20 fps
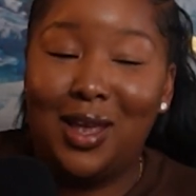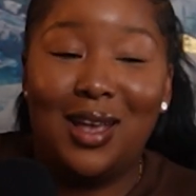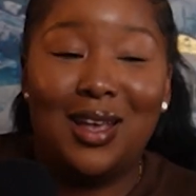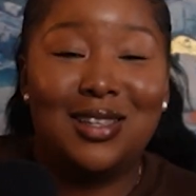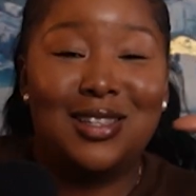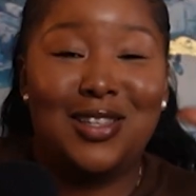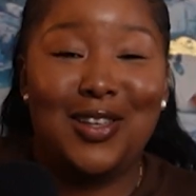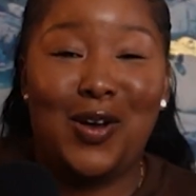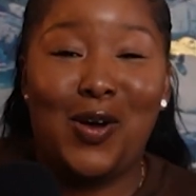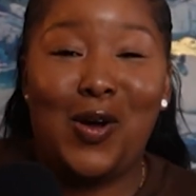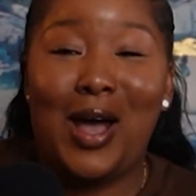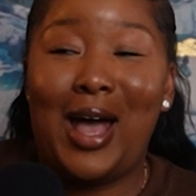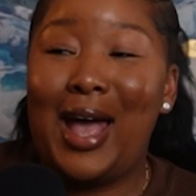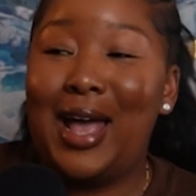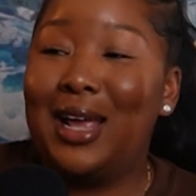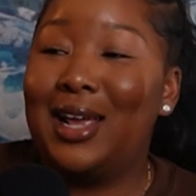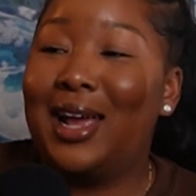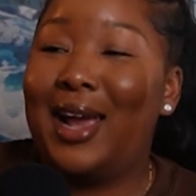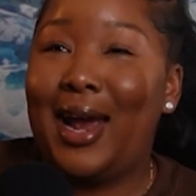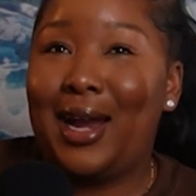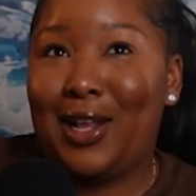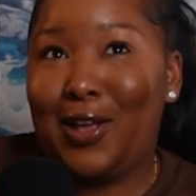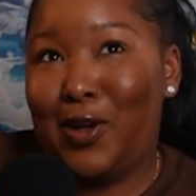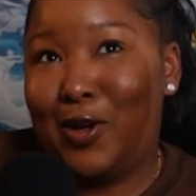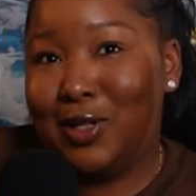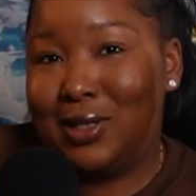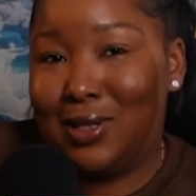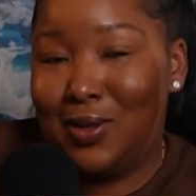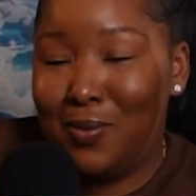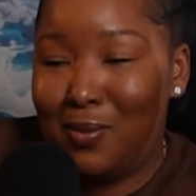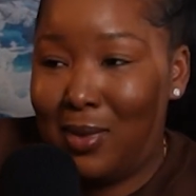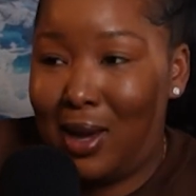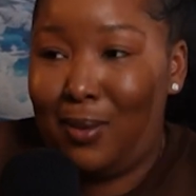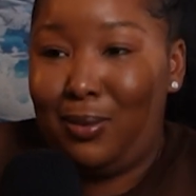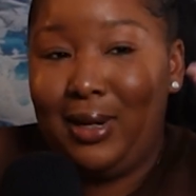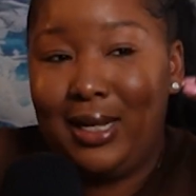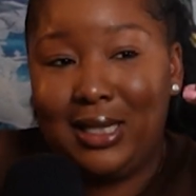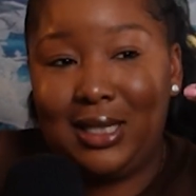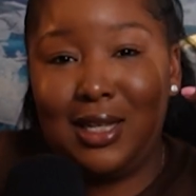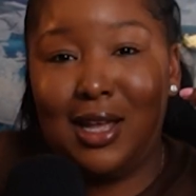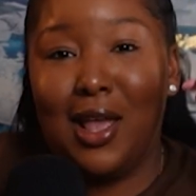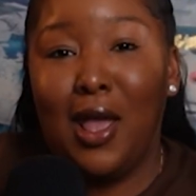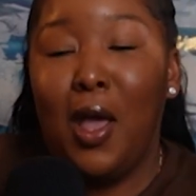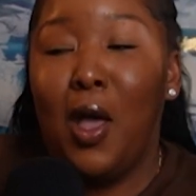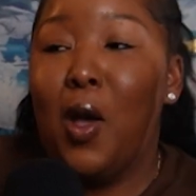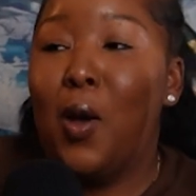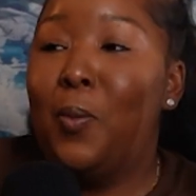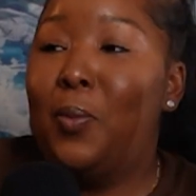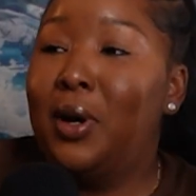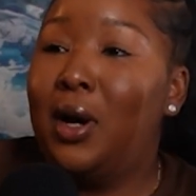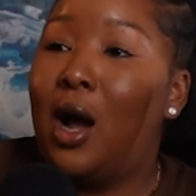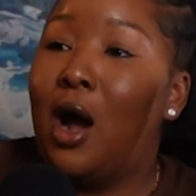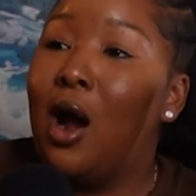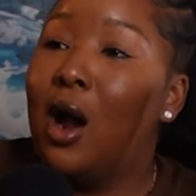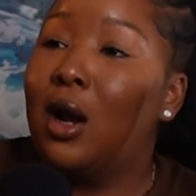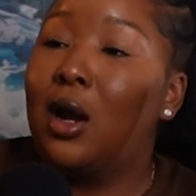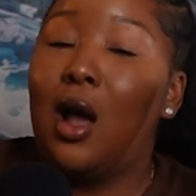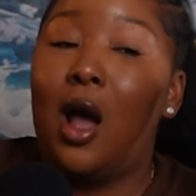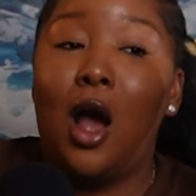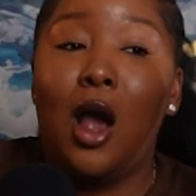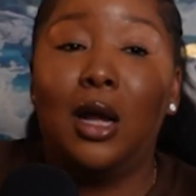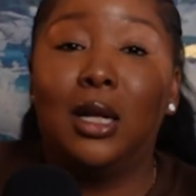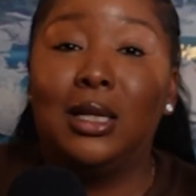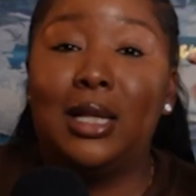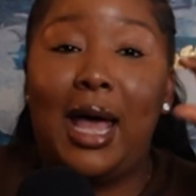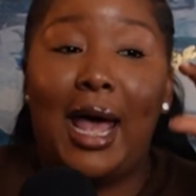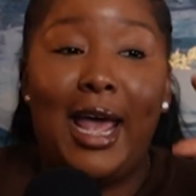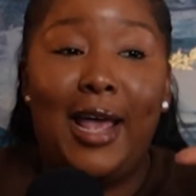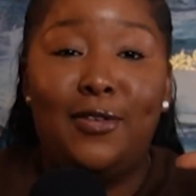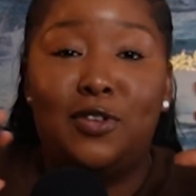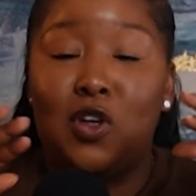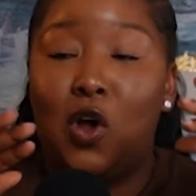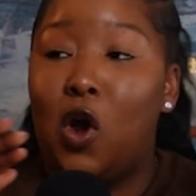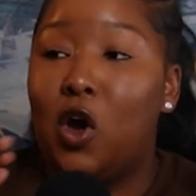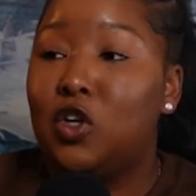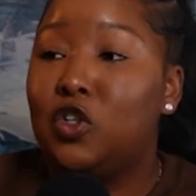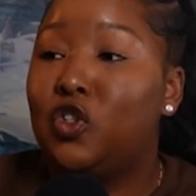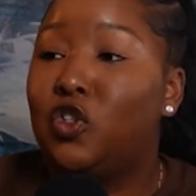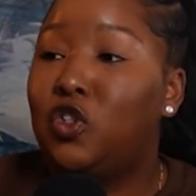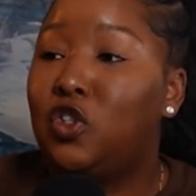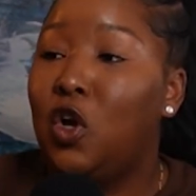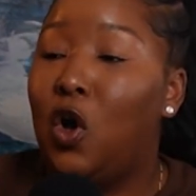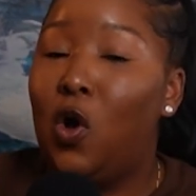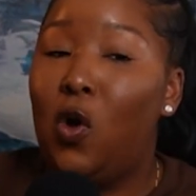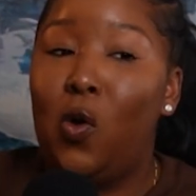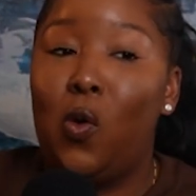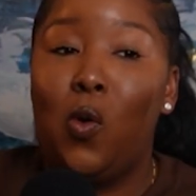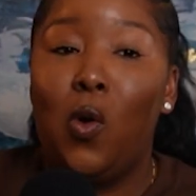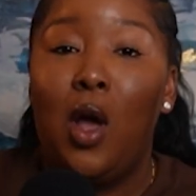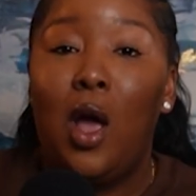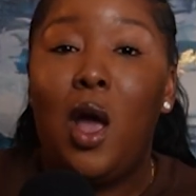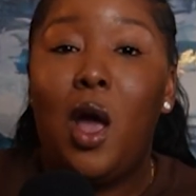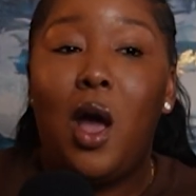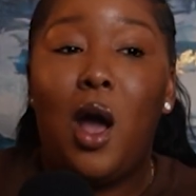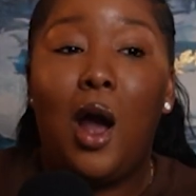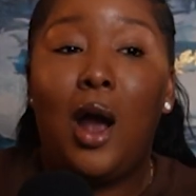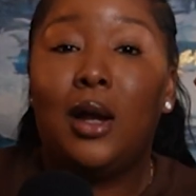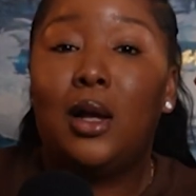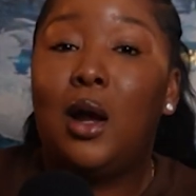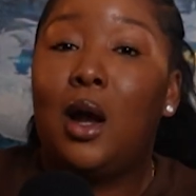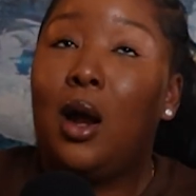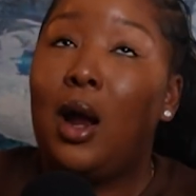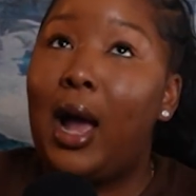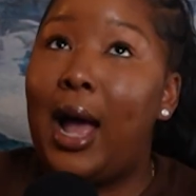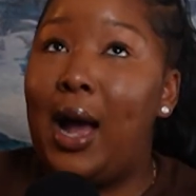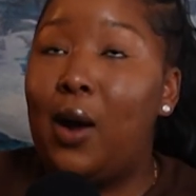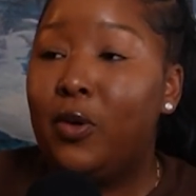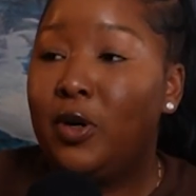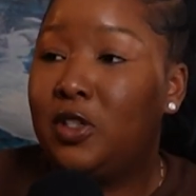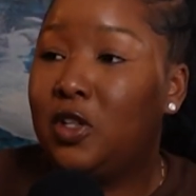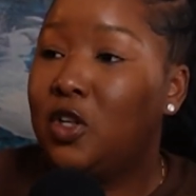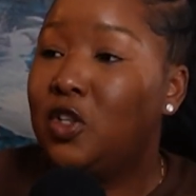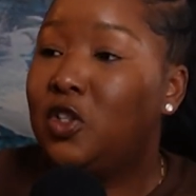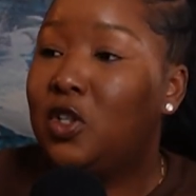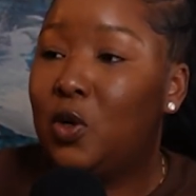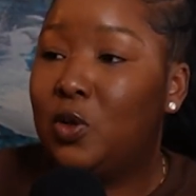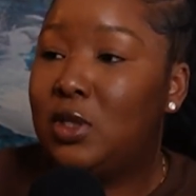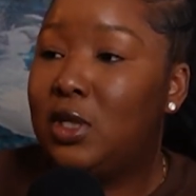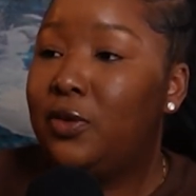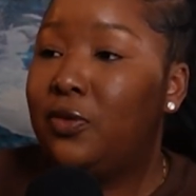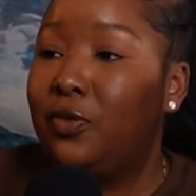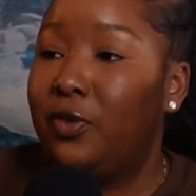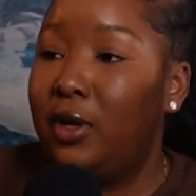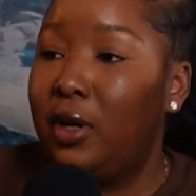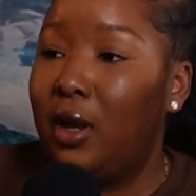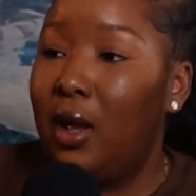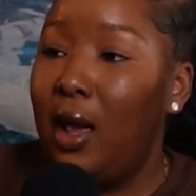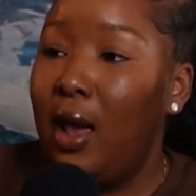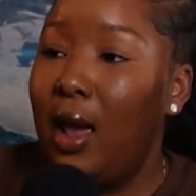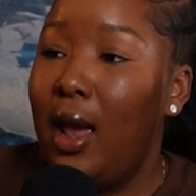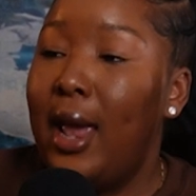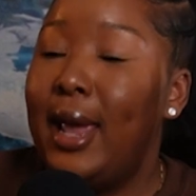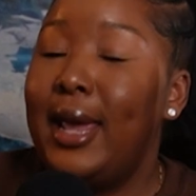so I gotta go to my blessing. But our lives are so our hours are so different.